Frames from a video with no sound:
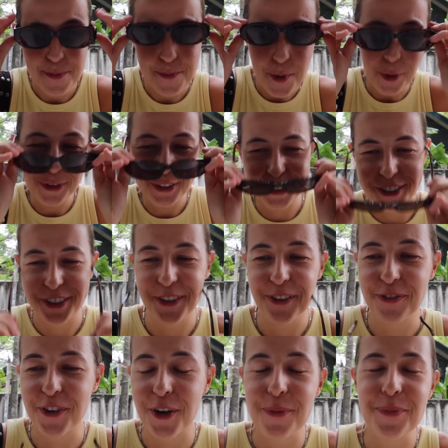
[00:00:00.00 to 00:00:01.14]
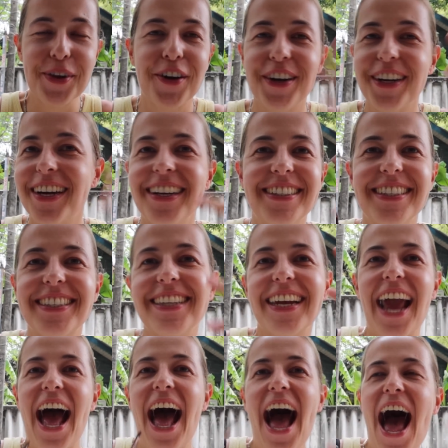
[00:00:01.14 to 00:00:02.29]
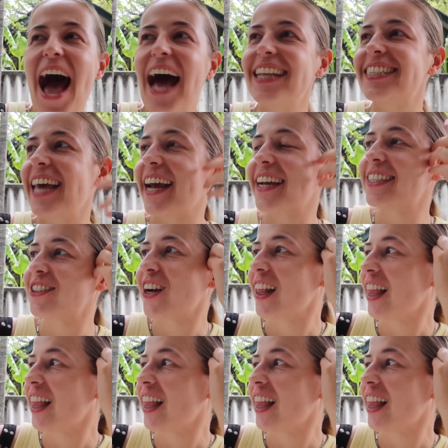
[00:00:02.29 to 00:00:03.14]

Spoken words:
emotional for me, or it just adds extra